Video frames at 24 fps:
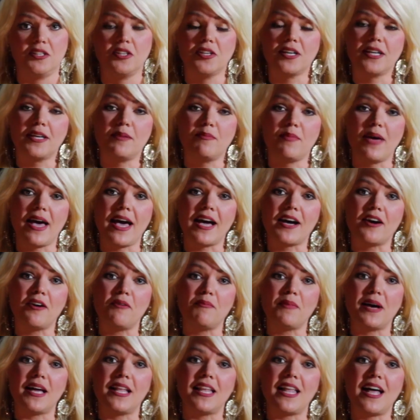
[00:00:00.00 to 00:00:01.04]
Looking back
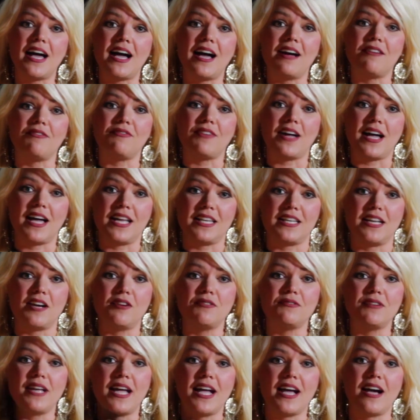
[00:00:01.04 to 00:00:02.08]
on my life, I
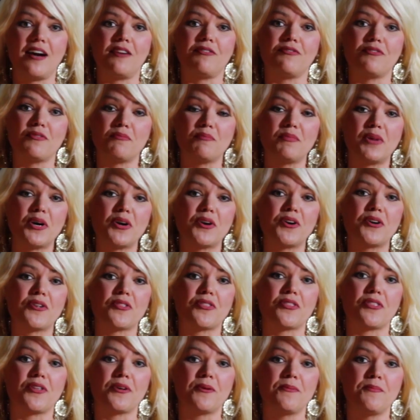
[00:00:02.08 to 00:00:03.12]
know now from
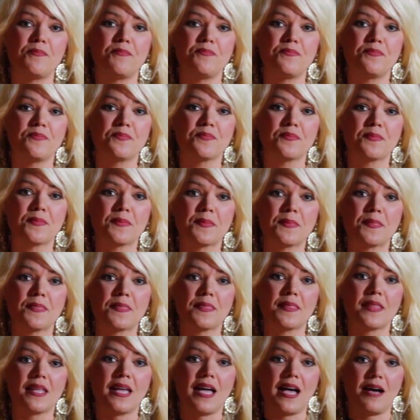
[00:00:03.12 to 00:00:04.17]
birth
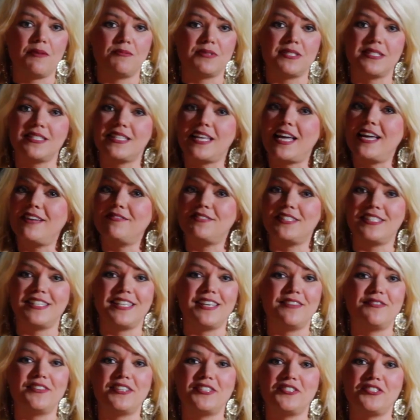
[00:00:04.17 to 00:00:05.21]
I was saved and
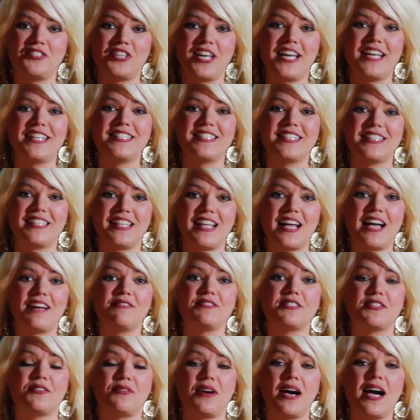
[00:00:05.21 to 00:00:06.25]
given a chance at
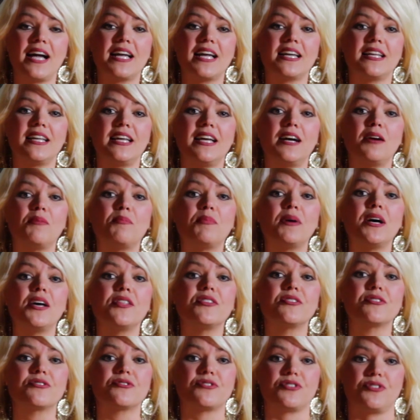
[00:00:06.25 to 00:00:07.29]
life so I could help
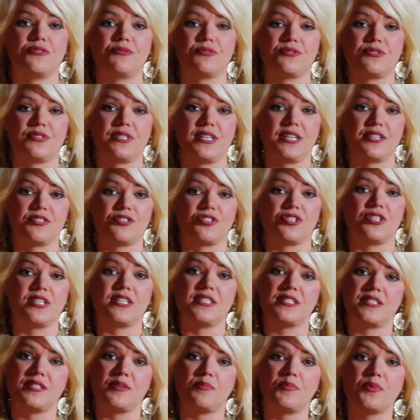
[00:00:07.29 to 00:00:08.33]
others who are sexually
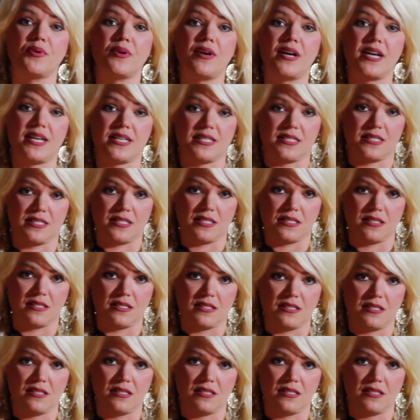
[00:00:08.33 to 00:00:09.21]
suppressed.